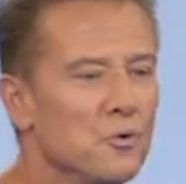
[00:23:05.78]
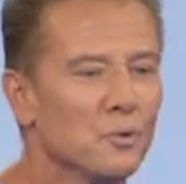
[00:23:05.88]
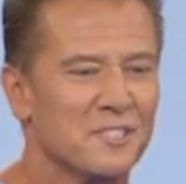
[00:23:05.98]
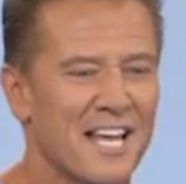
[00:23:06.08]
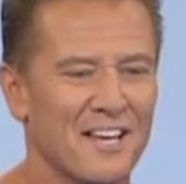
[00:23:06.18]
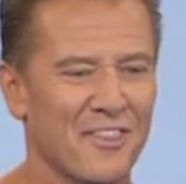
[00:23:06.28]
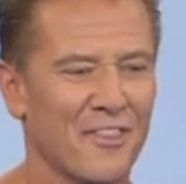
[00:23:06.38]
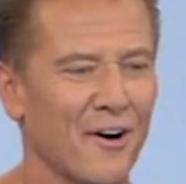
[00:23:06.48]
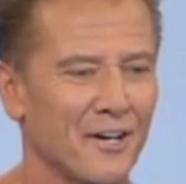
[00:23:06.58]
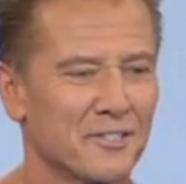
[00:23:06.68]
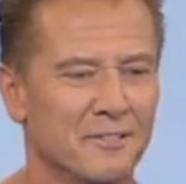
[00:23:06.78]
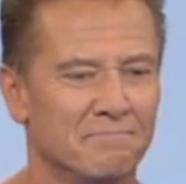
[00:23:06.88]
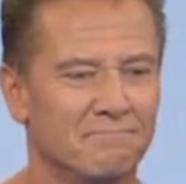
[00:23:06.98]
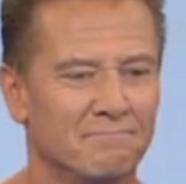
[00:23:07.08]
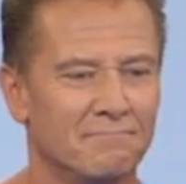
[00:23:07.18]
you will take a thought,
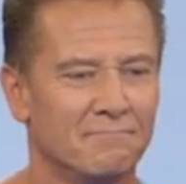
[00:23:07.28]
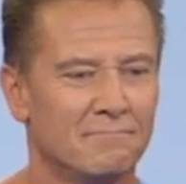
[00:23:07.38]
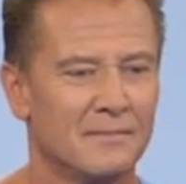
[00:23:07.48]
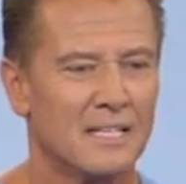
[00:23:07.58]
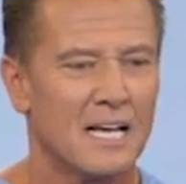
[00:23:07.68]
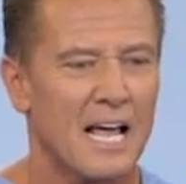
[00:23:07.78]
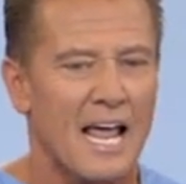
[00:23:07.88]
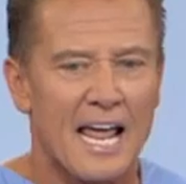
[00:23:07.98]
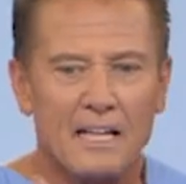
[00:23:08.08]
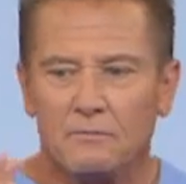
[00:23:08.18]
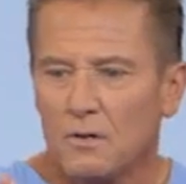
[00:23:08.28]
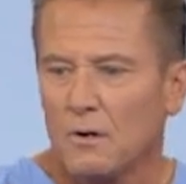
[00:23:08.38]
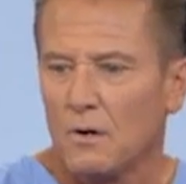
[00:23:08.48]
and